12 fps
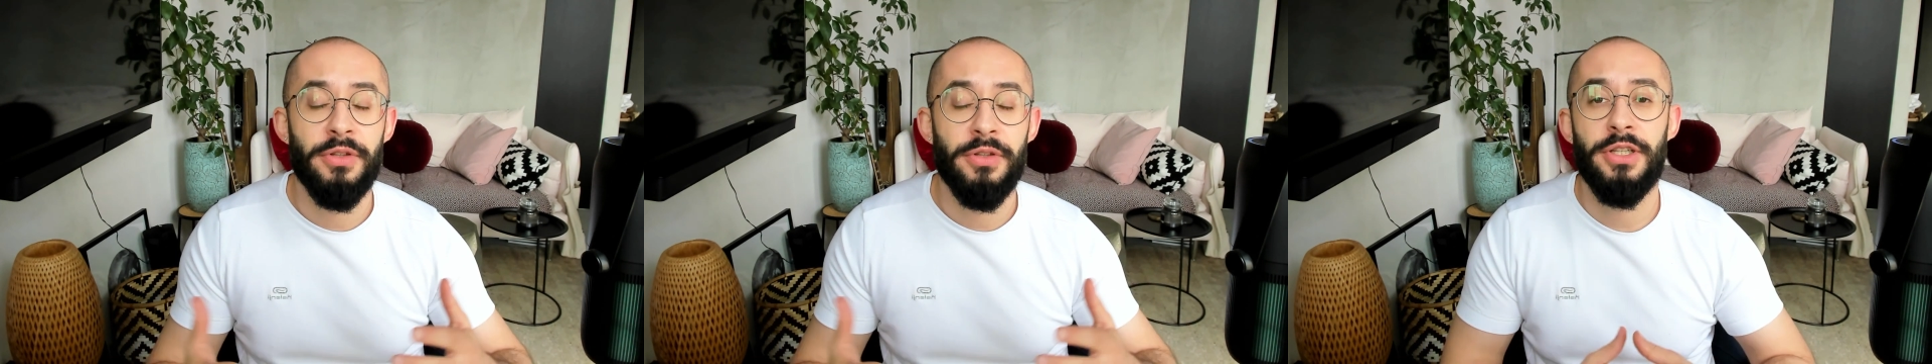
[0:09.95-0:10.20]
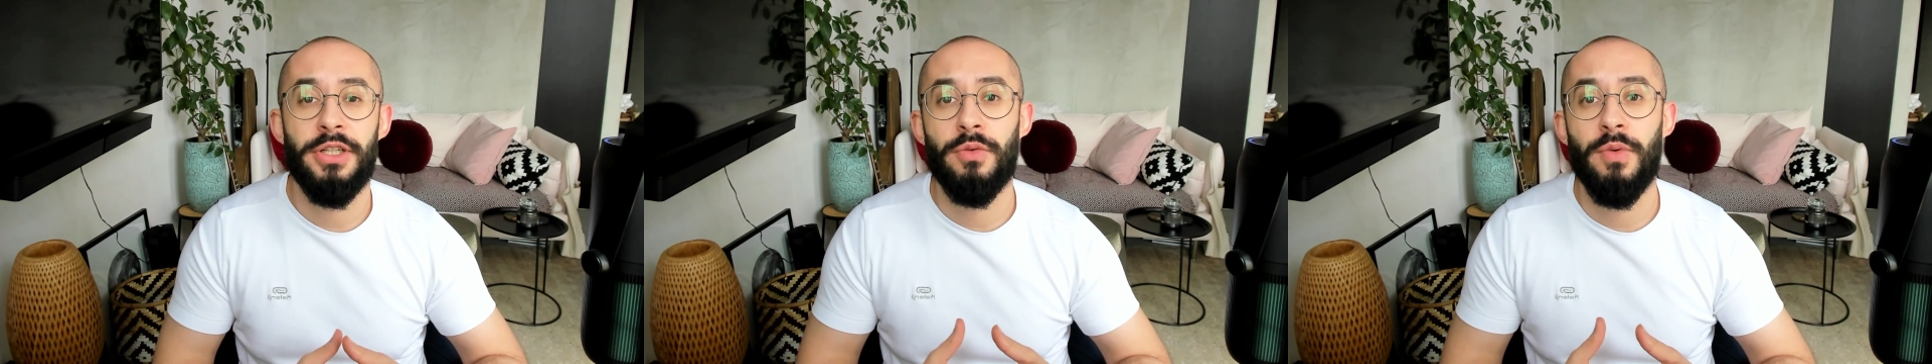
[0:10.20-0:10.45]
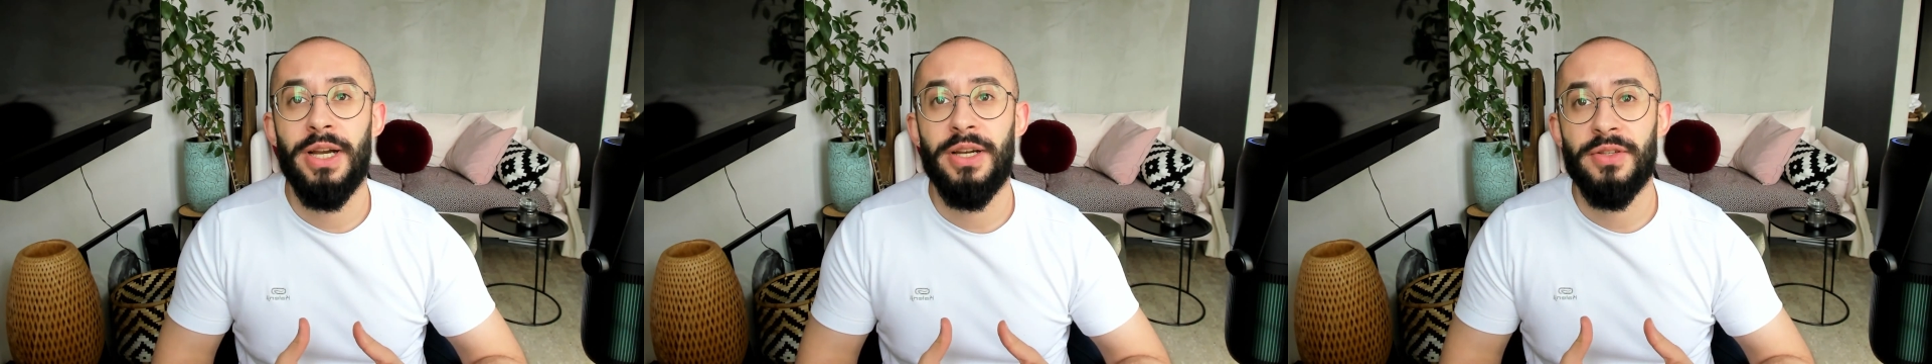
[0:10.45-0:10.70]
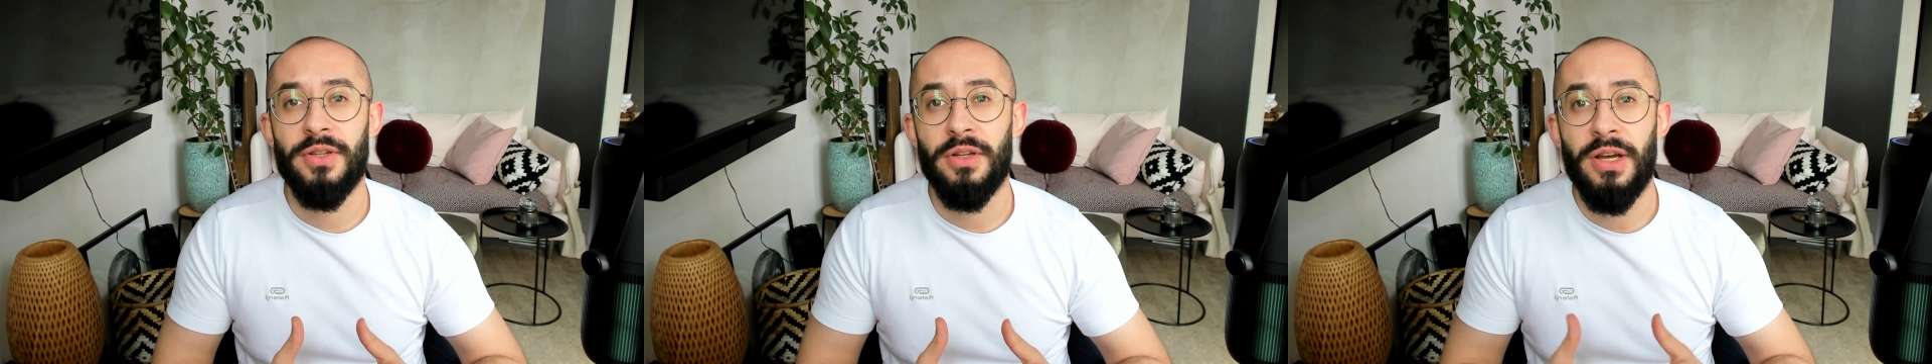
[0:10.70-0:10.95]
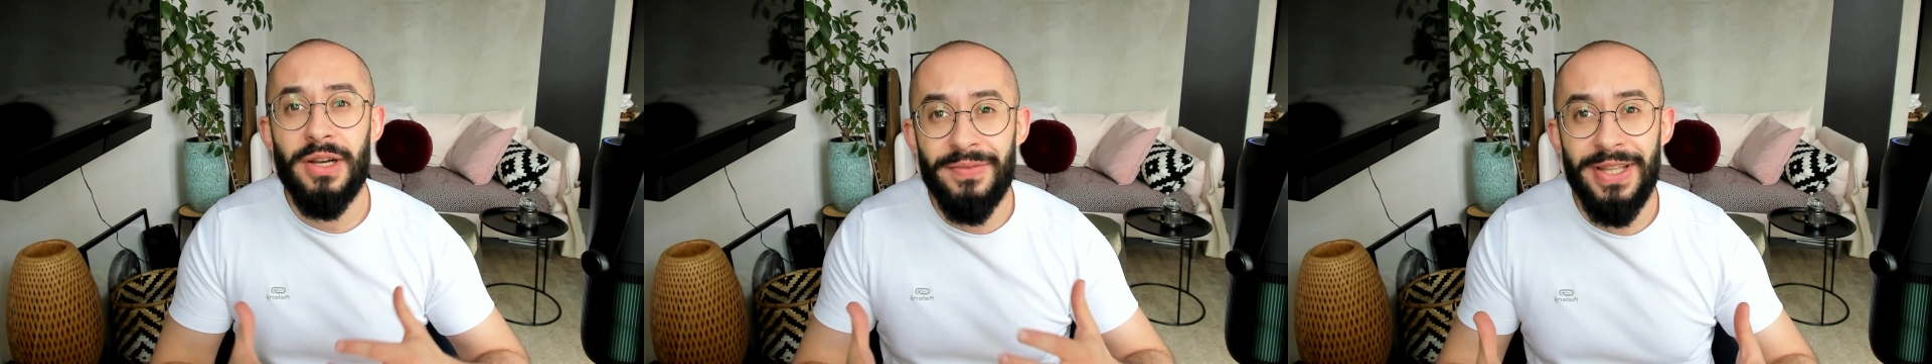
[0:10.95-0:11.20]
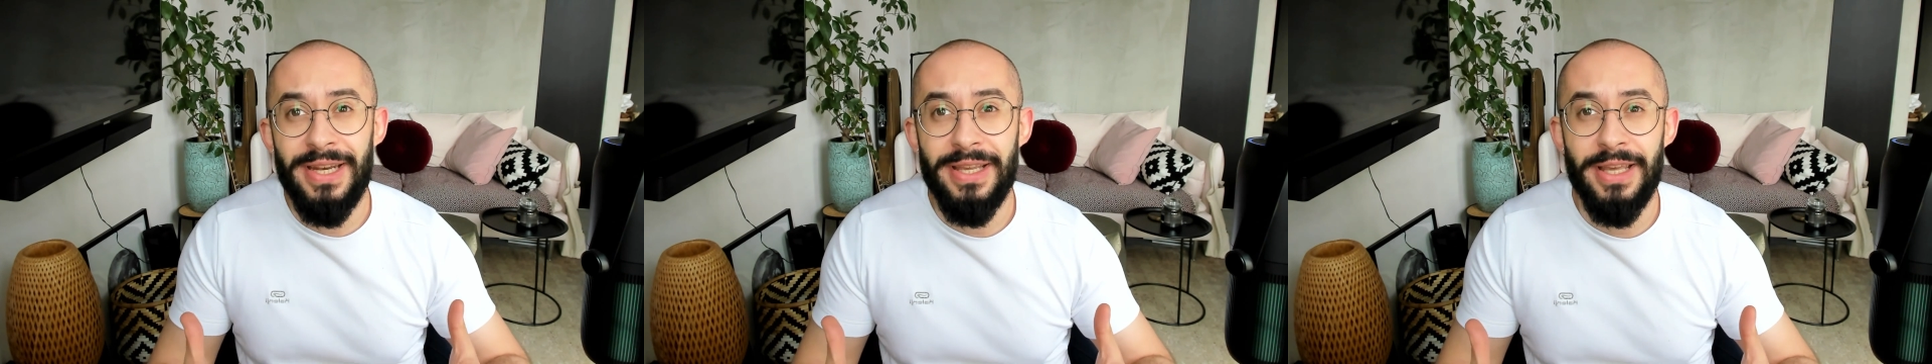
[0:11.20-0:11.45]
it requires a lot of
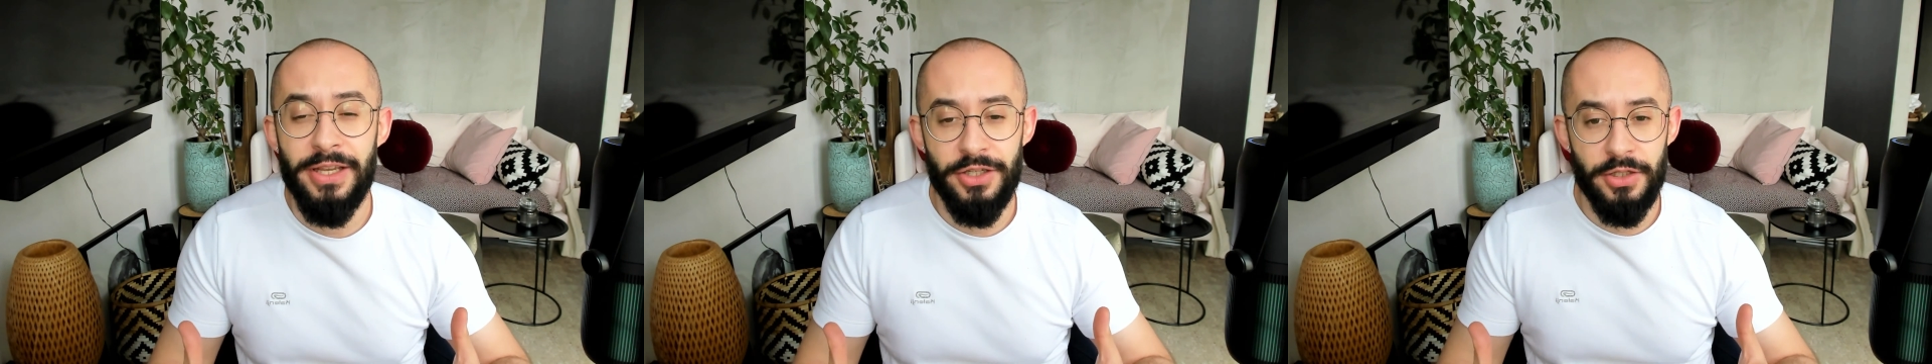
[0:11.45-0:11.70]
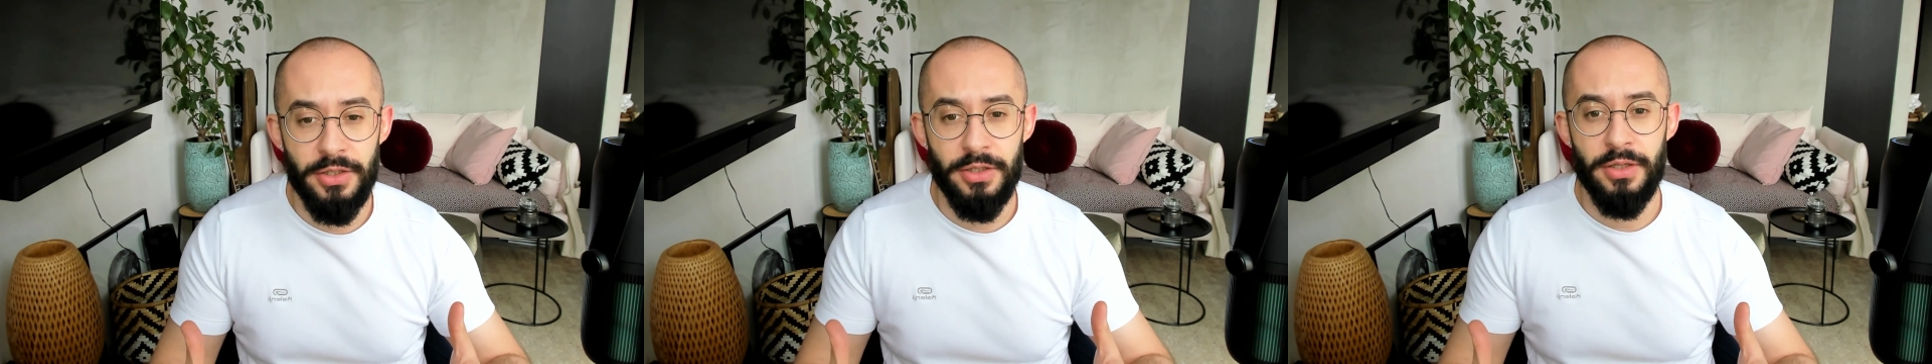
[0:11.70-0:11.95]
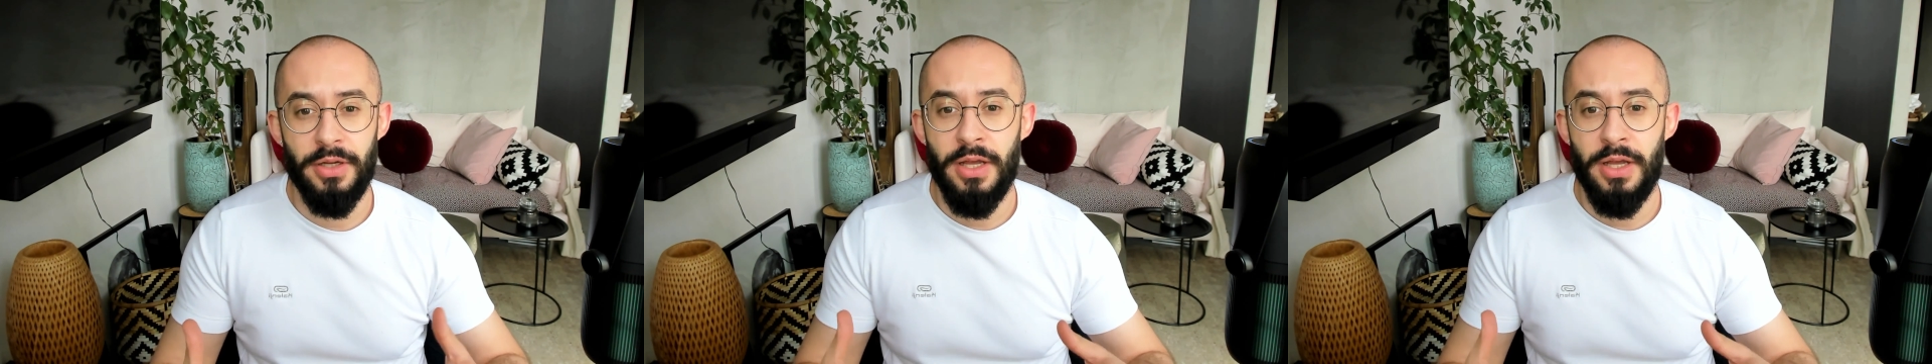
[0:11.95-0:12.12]
dedication,